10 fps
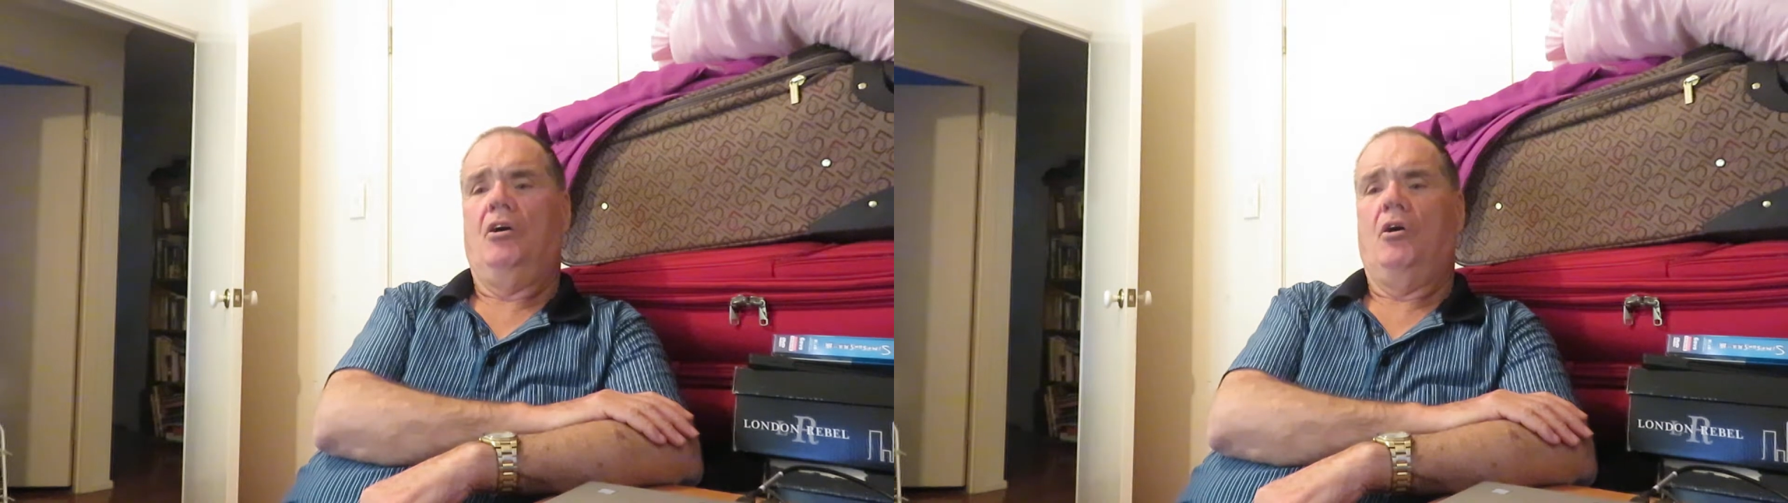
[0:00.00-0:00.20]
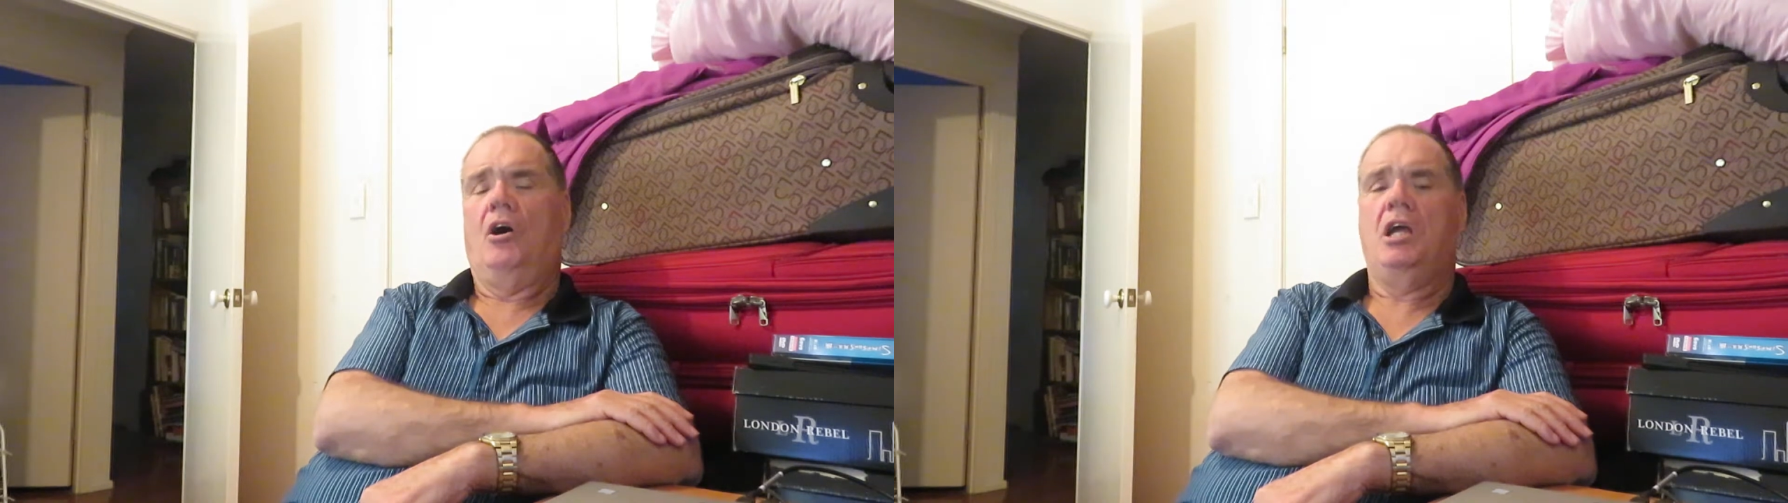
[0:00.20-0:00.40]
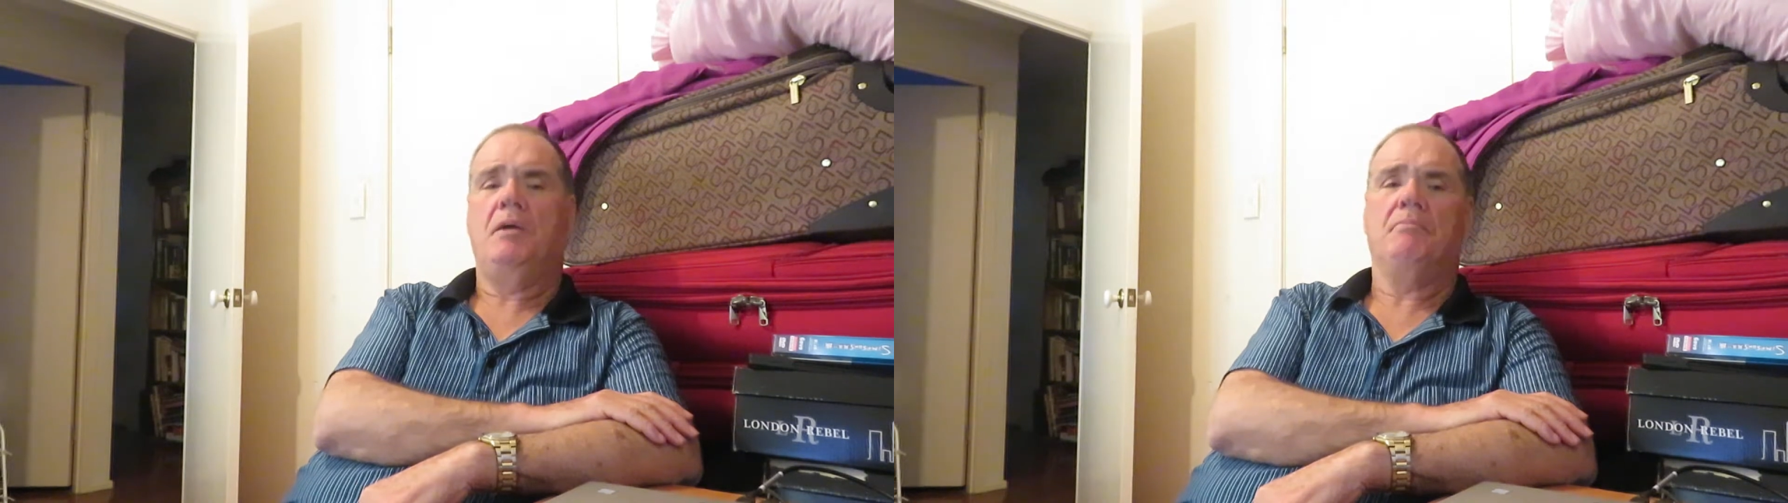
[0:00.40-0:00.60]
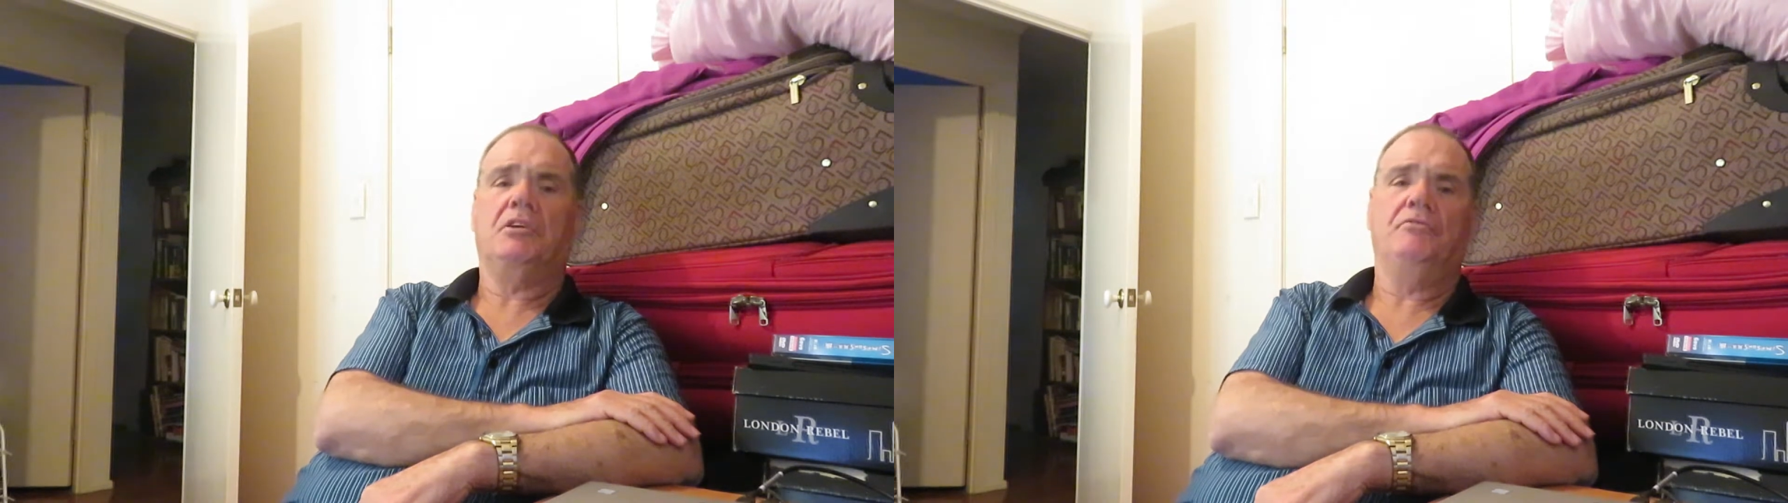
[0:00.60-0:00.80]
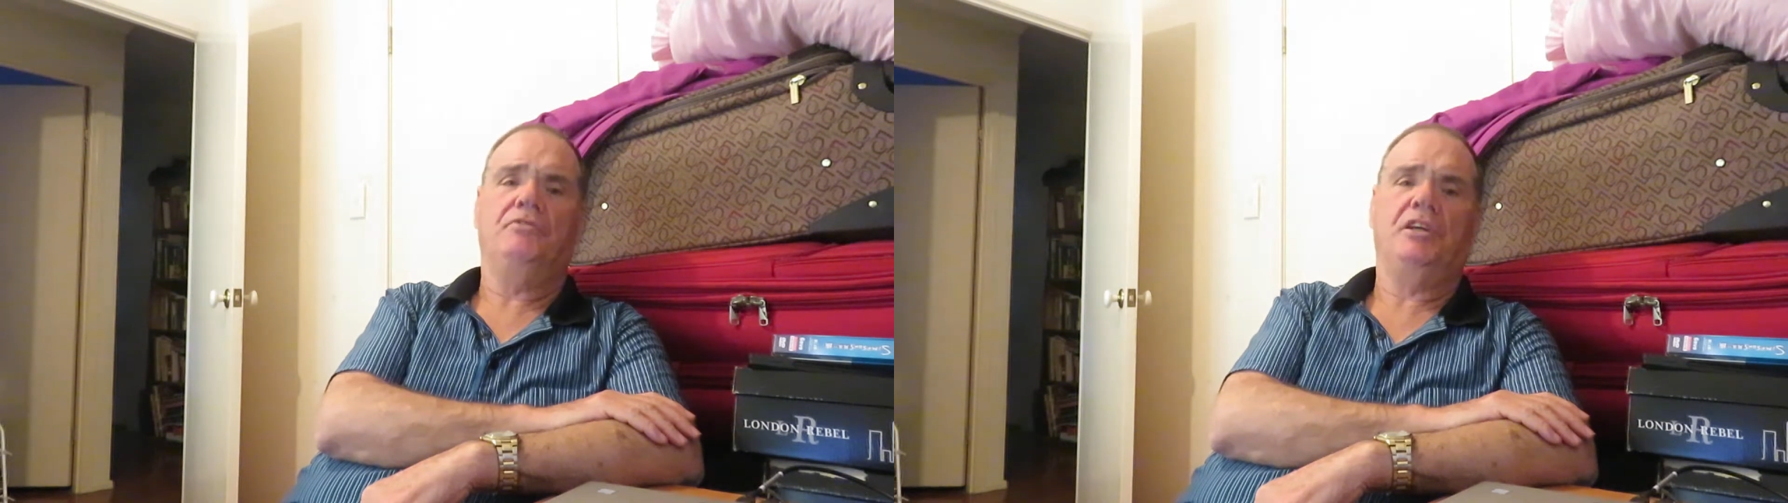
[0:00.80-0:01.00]
I am
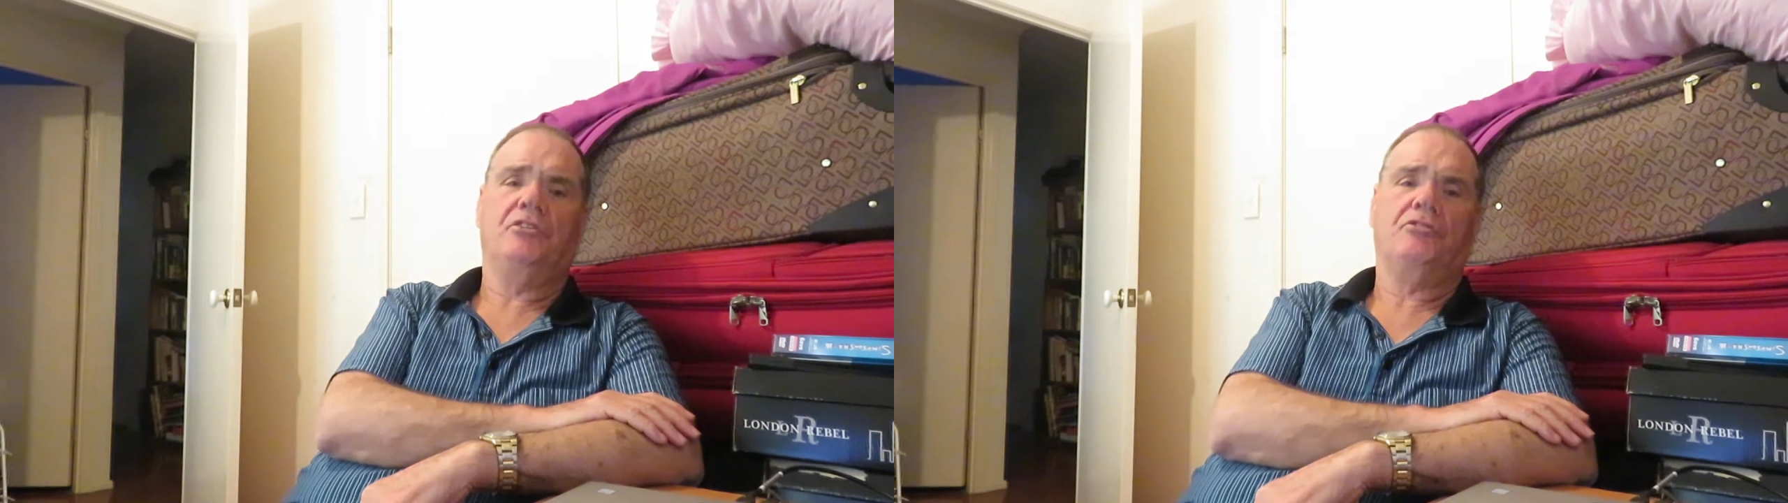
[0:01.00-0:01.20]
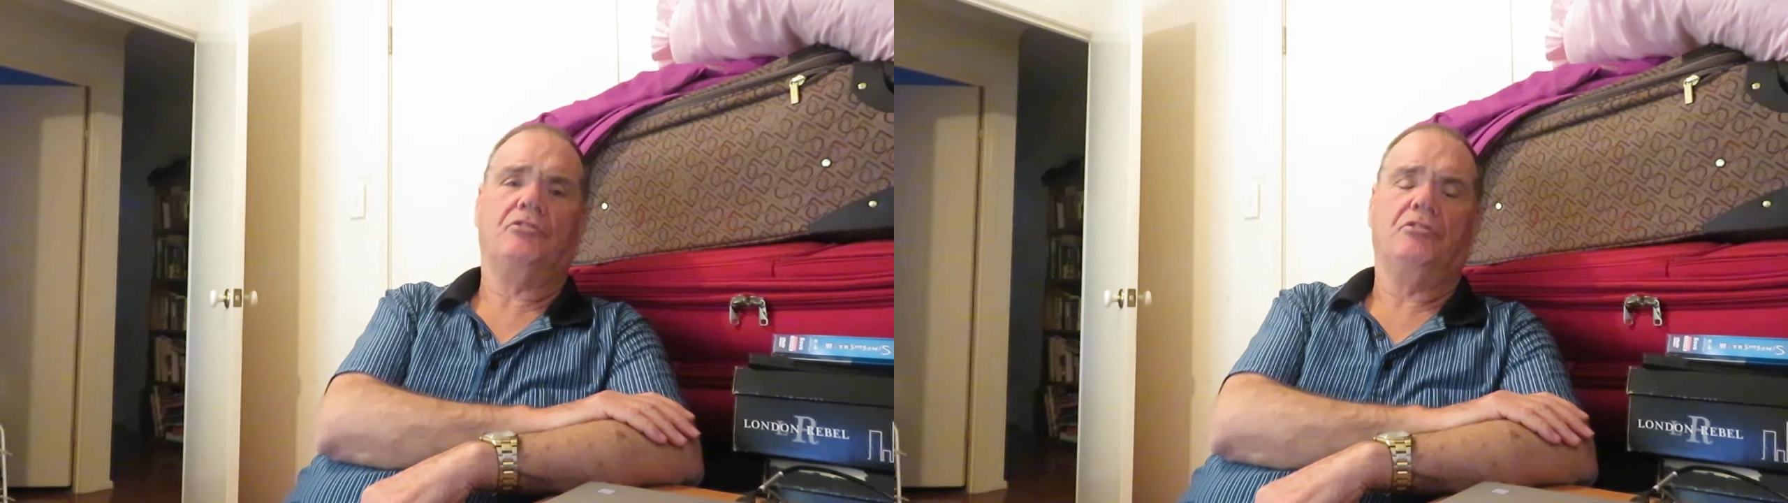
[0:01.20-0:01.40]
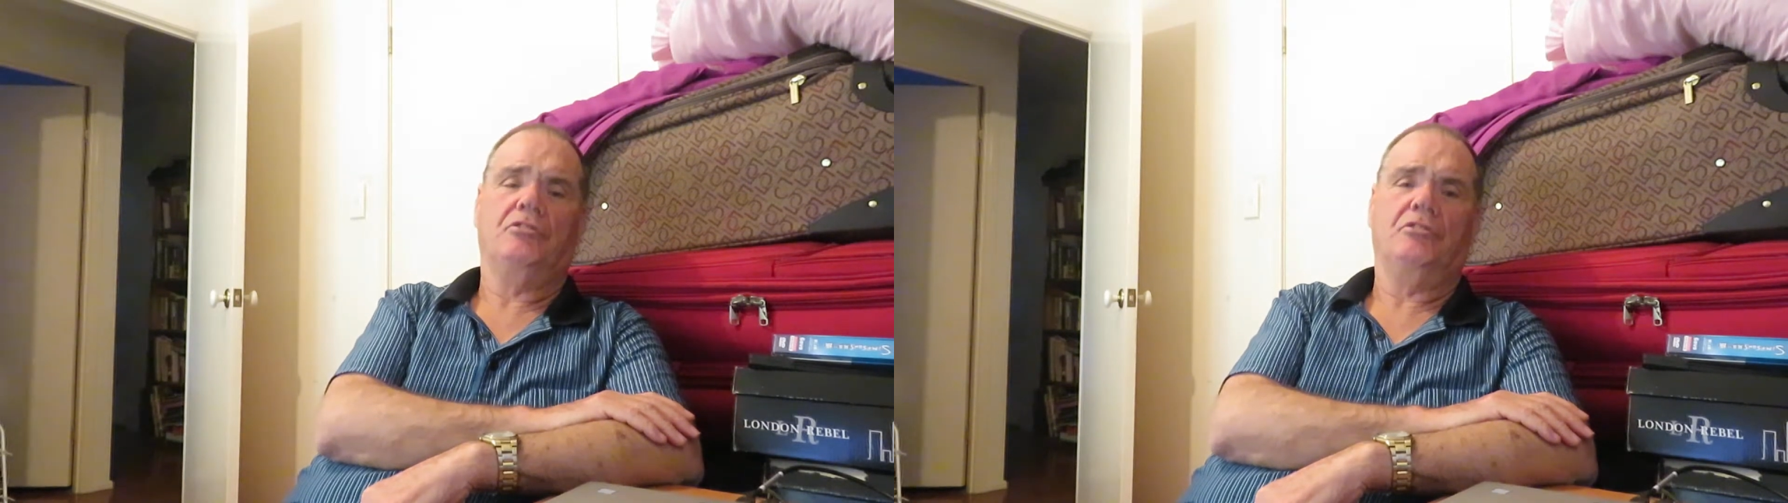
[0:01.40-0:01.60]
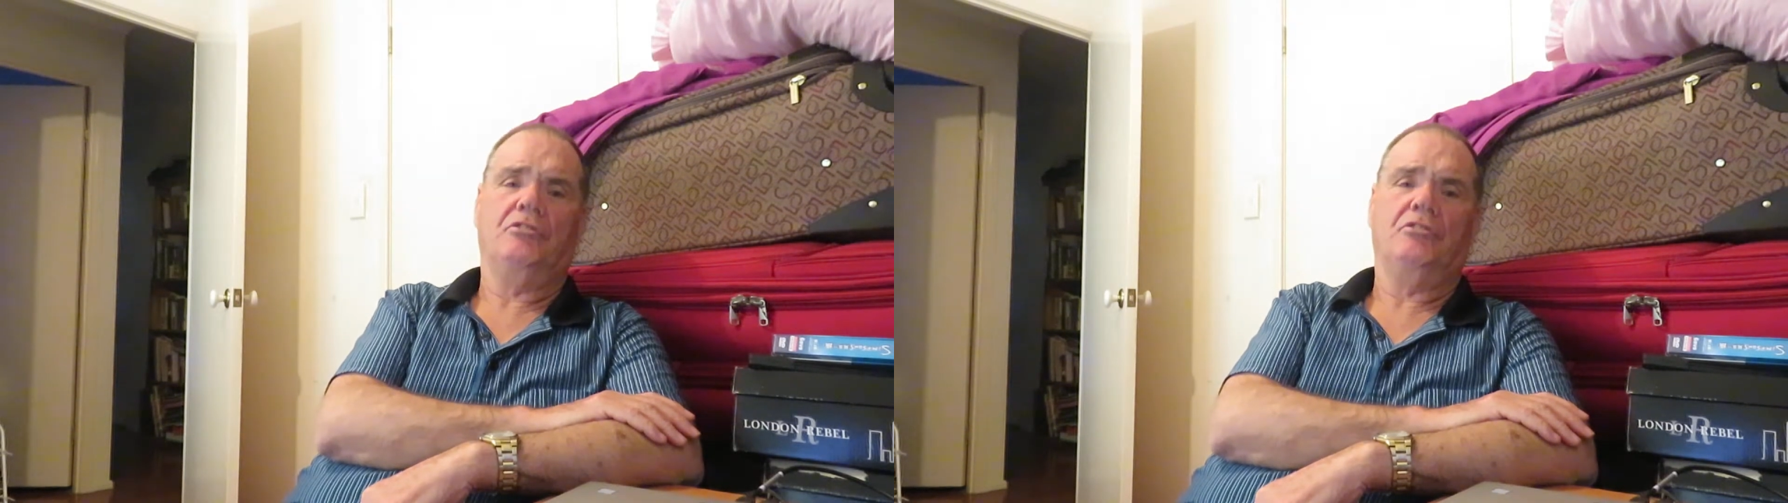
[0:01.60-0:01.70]
convinced